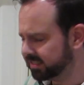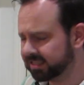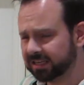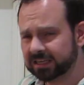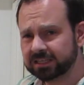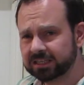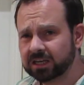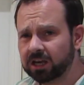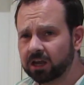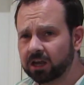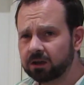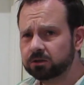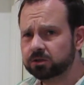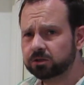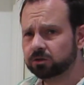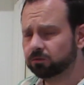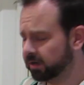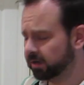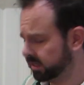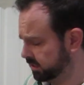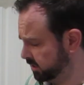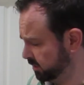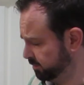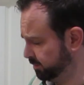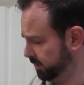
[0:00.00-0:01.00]
there's loads of
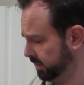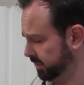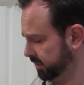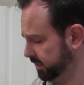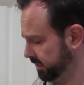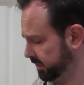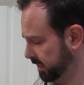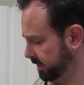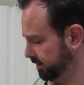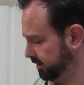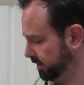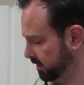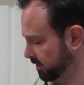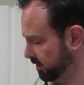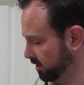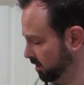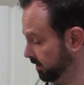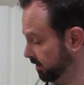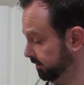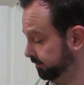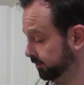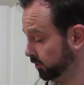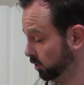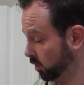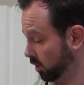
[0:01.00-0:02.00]
recipes out there that
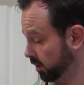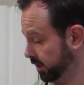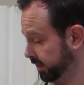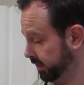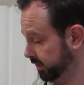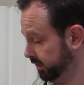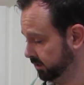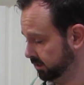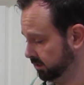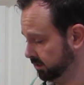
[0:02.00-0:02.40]
I've tried